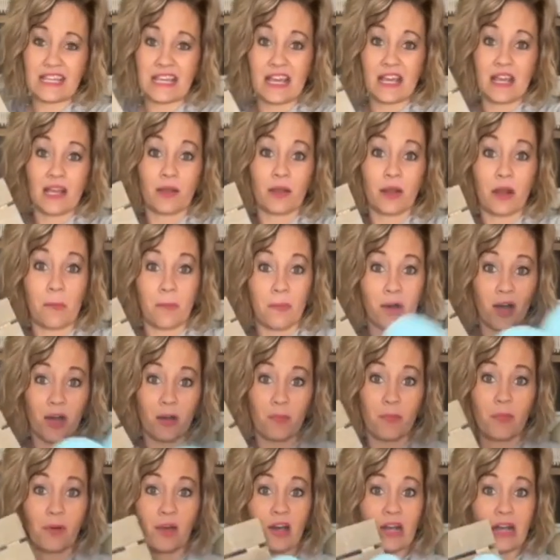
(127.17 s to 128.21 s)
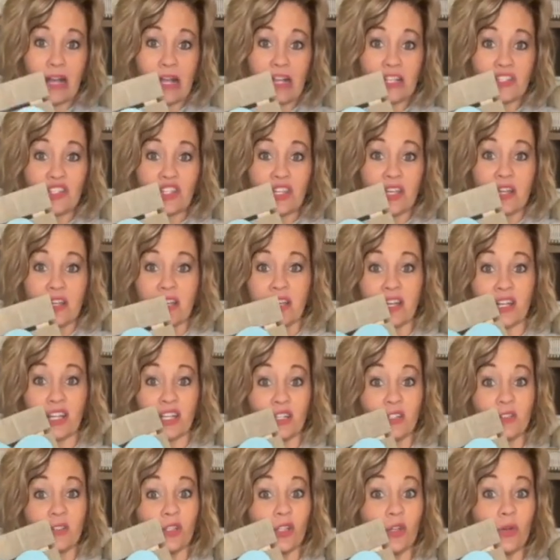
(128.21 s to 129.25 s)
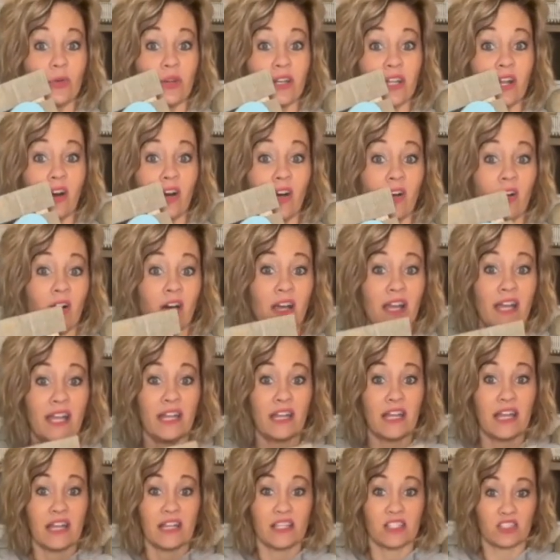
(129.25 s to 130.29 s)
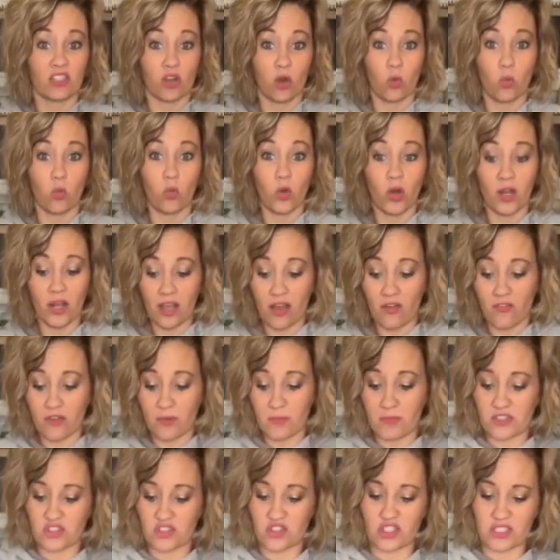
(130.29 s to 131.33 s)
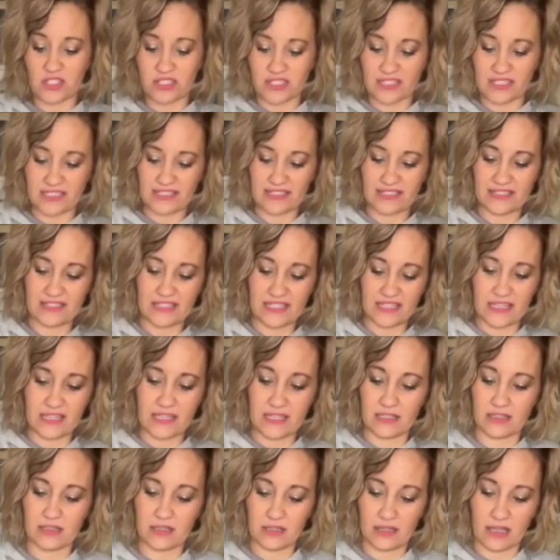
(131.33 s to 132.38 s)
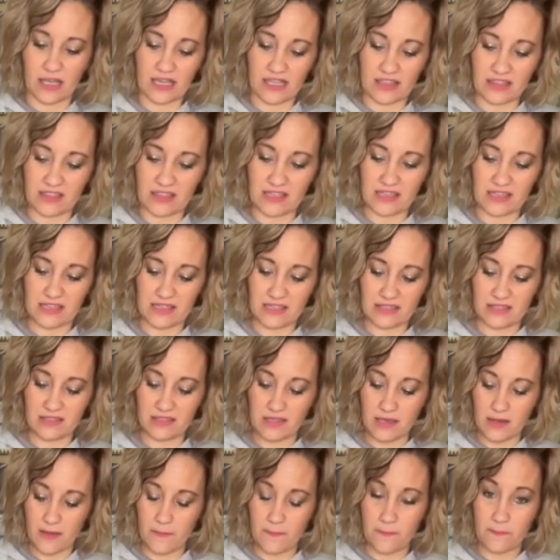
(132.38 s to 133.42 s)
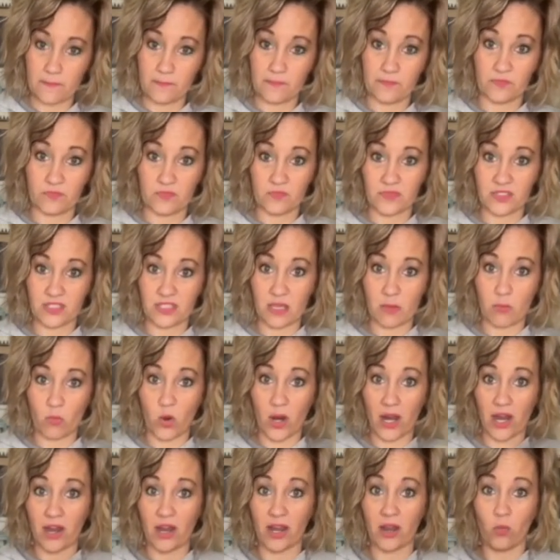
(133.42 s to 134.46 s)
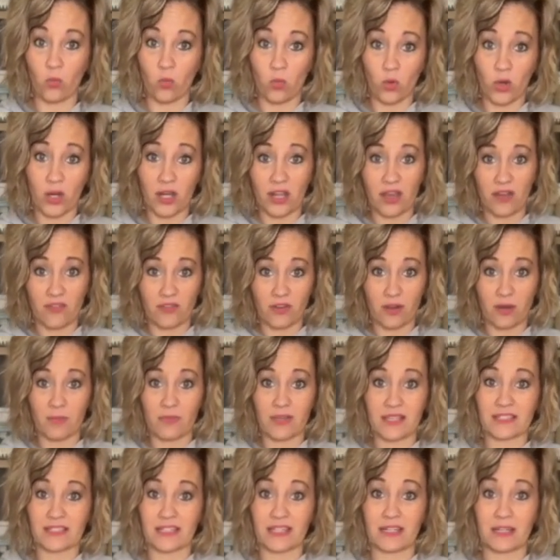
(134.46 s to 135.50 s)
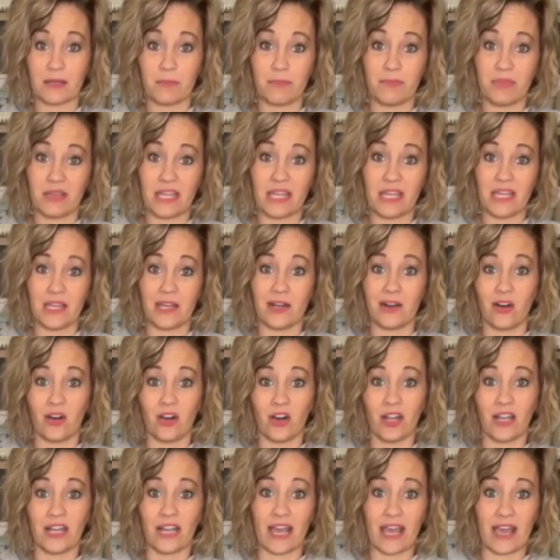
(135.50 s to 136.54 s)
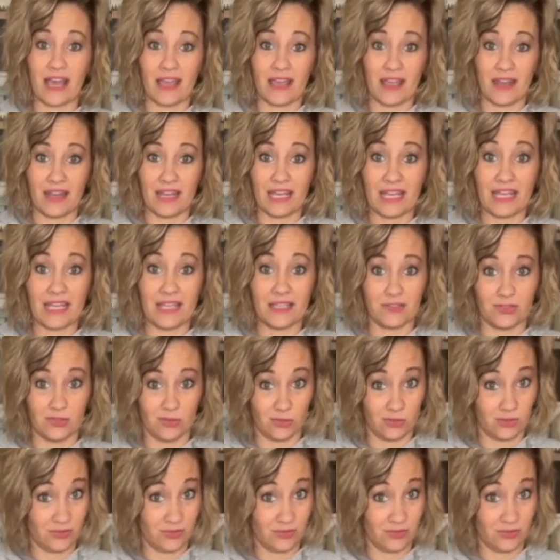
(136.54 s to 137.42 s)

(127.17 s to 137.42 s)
I'm gonna Modge Podge, gonna glue it on. So one of them is just gonna sit like this somewhere, and one of them is gonna be on an easel.